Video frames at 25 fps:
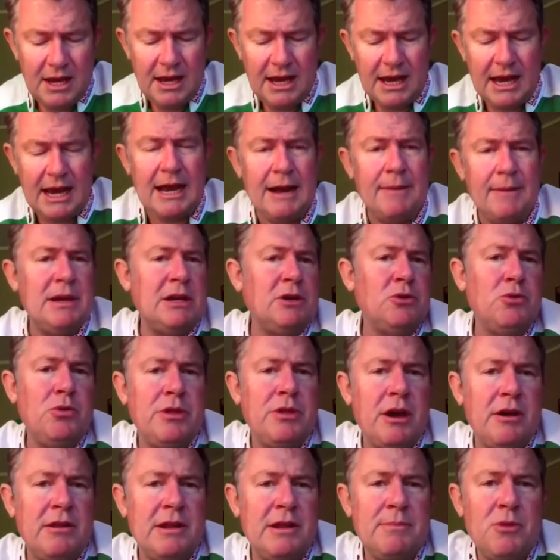And
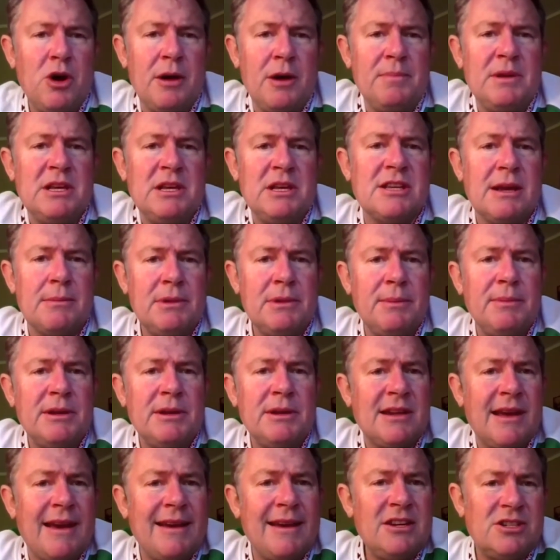although there might be some
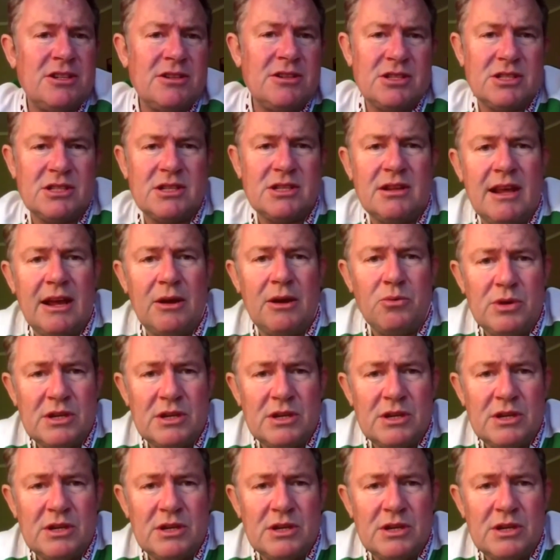limitations to that,